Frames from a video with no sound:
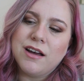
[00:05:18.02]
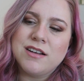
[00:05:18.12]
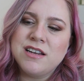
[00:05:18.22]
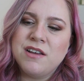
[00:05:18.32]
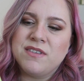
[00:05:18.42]

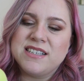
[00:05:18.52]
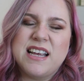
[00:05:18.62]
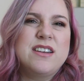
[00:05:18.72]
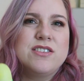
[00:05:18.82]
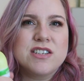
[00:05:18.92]
I don't know, the
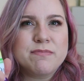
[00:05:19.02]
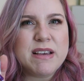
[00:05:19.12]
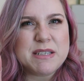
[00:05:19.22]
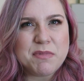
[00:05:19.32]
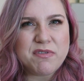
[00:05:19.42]
scent just
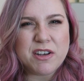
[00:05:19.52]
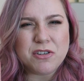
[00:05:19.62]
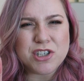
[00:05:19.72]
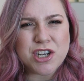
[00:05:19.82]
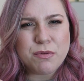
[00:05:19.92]
makes me feel
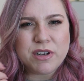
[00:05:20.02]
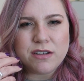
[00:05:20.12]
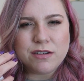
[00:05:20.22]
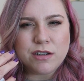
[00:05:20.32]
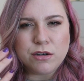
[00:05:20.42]
good. You know
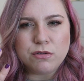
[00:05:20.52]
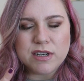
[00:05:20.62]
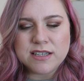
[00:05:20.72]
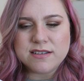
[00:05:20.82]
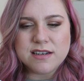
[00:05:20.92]
when you
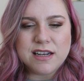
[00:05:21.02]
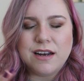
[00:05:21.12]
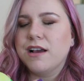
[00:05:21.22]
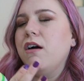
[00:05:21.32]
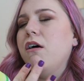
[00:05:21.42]
instantly
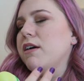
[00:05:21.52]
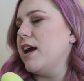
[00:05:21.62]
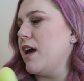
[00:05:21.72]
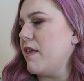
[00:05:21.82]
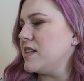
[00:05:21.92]
are like, oh
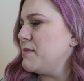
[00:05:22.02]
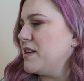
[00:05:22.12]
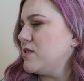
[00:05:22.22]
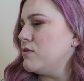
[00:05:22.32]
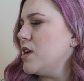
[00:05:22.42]
yeah, that
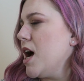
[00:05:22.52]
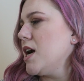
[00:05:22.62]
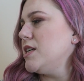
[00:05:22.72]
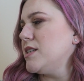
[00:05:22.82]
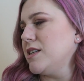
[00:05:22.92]
smells so
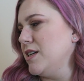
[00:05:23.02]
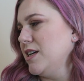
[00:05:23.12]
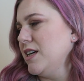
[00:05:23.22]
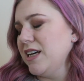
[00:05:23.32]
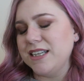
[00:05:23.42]
nice, and
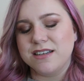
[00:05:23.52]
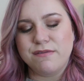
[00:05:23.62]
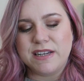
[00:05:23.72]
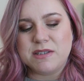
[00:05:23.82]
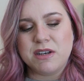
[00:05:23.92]
it's
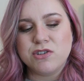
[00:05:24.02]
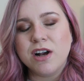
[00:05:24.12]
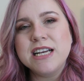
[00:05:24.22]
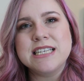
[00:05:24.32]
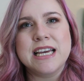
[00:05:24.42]
lovely. So I
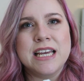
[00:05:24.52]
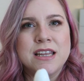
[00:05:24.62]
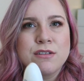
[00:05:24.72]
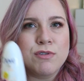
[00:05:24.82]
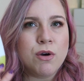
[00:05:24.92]
tried it
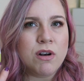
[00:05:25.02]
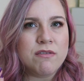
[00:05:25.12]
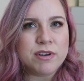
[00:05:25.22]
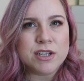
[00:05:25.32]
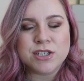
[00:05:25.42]
in the
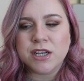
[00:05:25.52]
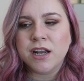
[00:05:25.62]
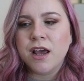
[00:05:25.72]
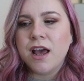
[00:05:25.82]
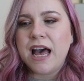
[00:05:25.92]
roll-on
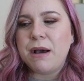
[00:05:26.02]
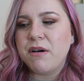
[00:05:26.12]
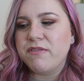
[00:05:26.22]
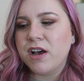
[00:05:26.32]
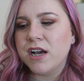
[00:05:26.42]
version.
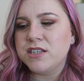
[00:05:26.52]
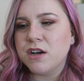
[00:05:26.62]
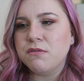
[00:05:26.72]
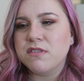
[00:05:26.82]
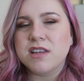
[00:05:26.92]
However, I
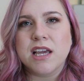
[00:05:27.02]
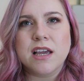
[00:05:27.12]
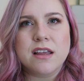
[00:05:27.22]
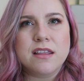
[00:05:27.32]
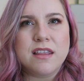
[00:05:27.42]
don't
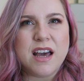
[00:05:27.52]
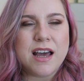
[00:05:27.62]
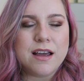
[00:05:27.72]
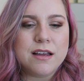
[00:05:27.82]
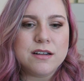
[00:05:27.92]
think
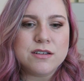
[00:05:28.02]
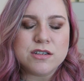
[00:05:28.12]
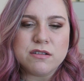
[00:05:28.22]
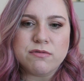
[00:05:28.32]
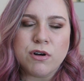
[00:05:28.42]
that
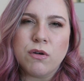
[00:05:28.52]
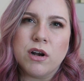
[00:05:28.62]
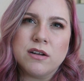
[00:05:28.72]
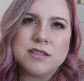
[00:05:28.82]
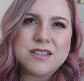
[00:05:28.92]
Dove
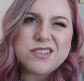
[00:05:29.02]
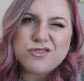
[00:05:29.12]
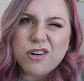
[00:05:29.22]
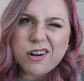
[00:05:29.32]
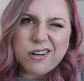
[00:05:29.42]
roll-ons are
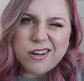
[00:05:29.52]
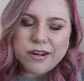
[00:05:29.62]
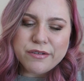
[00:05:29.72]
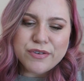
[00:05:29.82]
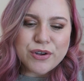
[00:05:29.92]
strong
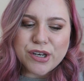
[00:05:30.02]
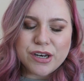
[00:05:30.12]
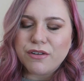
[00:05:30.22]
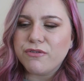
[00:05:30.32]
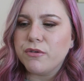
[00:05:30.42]
enough or good
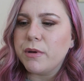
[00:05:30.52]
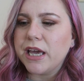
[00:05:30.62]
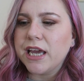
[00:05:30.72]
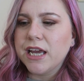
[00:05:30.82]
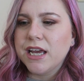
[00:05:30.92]
enough for
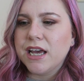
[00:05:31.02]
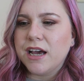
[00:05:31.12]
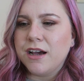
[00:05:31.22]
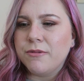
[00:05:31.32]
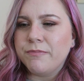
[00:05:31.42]
me.
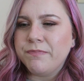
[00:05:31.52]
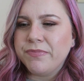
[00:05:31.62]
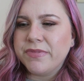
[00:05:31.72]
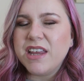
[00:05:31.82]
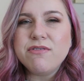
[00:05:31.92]

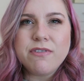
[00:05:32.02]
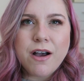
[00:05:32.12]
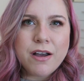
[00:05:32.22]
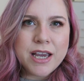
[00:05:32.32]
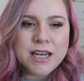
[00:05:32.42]
They're
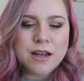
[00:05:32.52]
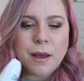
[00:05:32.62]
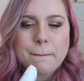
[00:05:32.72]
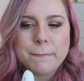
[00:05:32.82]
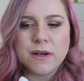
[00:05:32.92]
fine,
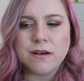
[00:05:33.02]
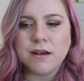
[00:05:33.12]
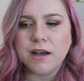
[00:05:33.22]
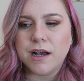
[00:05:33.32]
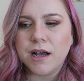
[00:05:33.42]

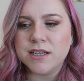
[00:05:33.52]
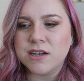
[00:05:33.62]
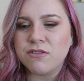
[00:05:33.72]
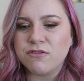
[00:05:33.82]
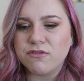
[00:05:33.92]
but I
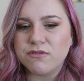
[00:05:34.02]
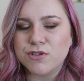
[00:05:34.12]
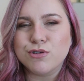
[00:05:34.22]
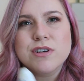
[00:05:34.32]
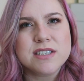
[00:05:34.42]
don't
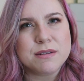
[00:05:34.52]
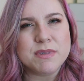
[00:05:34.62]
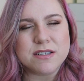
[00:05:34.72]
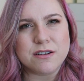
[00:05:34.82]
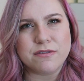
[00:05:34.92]
trust
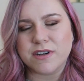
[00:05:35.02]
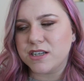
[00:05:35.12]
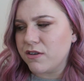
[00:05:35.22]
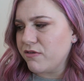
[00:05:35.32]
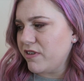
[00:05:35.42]
them as enough. I
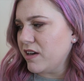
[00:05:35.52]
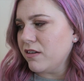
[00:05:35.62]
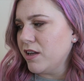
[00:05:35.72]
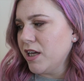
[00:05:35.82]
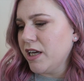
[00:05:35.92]
don't
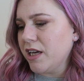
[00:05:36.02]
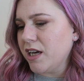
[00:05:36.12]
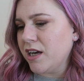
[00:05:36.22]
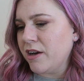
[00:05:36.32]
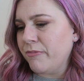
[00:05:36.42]
feel
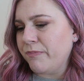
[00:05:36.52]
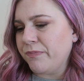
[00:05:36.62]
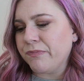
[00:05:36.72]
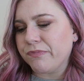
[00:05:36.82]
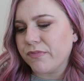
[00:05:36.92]

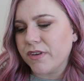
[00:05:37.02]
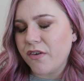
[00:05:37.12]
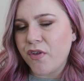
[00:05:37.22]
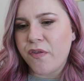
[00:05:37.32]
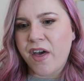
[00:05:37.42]
that
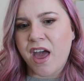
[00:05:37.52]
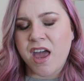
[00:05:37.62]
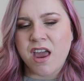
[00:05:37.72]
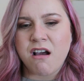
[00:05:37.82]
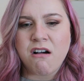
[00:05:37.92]

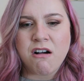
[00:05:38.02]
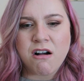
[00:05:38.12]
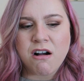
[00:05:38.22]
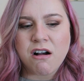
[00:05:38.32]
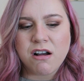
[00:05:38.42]
they
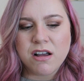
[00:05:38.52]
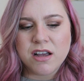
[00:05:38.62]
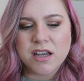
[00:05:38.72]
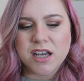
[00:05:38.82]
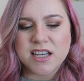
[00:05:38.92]
are
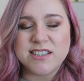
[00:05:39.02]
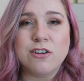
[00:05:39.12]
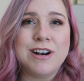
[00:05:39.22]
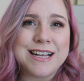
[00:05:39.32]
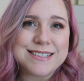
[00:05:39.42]
as
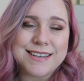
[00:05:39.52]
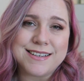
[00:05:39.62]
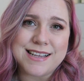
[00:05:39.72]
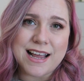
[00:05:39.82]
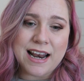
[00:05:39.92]
long
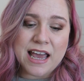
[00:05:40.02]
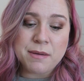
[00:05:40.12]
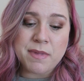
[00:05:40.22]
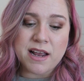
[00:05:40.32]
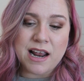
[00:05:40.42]
lasting as they
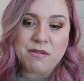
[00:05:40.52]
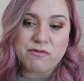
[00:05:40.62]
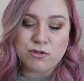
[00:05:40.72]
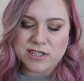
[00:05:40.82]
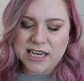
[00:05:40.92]
claim. They claim
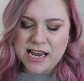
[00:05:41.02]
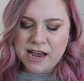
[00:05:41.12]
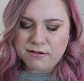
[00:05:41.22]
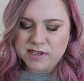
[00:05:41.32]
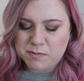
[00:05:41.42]
48
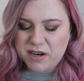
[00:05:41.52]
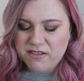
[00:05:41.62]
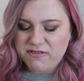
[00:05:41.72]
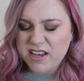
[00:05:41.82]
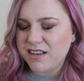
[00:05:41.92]
hours,
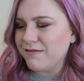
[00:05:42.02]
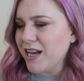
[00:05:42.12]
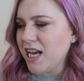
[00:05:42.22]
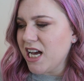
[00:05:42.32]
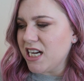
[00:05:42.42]
but
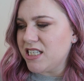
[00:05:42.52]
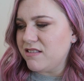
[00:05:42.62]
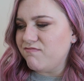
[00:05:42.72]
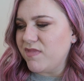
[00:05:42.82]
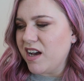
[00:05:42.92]

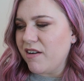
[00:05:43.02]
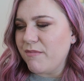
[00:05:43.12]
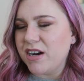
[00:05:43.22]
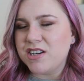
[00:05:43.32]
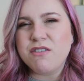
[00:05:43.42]

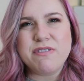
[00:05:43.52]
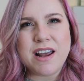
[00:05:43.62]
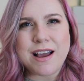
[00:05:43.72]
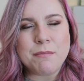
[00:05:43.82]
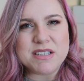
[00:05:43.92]
I don't feel
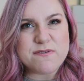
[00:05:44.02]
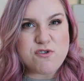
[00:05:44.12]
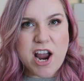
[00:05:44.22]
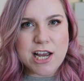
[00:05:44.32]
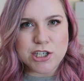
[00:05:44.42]
like I'm as
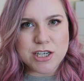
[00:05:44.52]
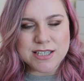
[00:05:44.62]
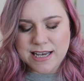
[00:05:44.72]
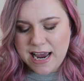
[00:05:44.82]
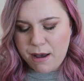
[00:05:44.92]
fresh
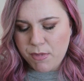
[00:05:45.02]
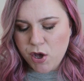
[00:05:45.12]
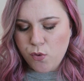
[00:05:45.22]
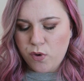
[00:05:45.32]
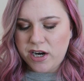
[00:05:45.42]
as I am
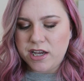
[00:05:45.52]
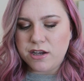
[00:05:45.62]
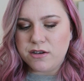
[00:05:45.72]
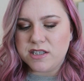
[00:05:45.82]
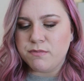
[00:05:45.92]
when I
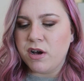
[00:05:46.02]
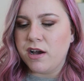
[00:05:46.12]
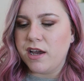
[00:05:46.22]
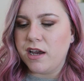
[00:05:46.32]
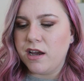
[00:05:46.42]
use
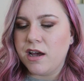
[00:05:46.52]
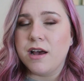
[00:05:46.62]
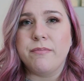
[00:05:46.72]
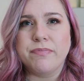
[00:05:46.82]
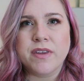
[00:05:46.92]
my
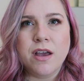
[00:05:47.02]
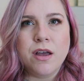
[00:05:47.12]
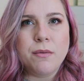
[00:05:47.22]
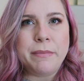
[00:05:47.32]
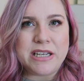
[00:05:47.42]

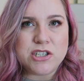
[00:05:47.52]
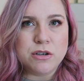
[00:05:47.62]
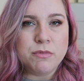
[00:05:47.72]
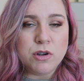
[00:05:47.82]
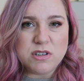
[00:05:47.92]

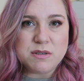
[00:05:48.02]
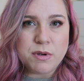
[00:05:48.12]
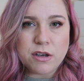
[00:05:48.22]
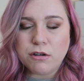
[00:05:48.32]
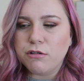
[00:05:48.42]
Mitchum
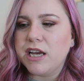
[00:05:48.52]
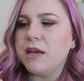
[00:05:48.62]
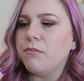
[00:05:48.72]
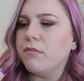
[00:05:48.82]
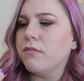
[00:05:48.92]
Ultimate
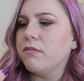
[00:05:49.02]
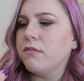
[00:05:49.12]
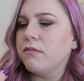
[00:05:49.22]
Cream